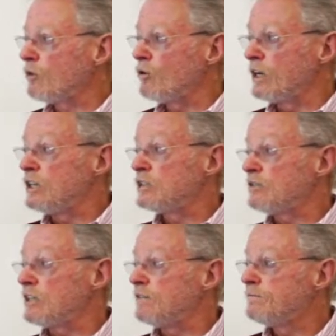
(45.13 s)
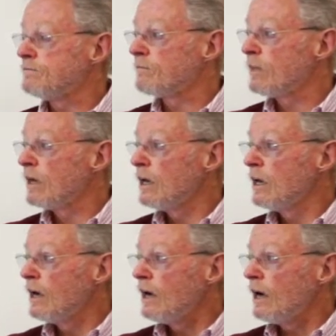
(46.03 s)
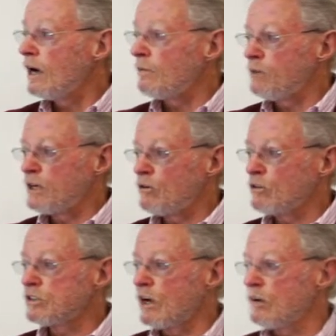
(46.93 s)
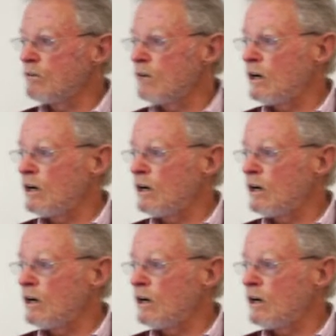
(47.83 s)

or an injury. Peter also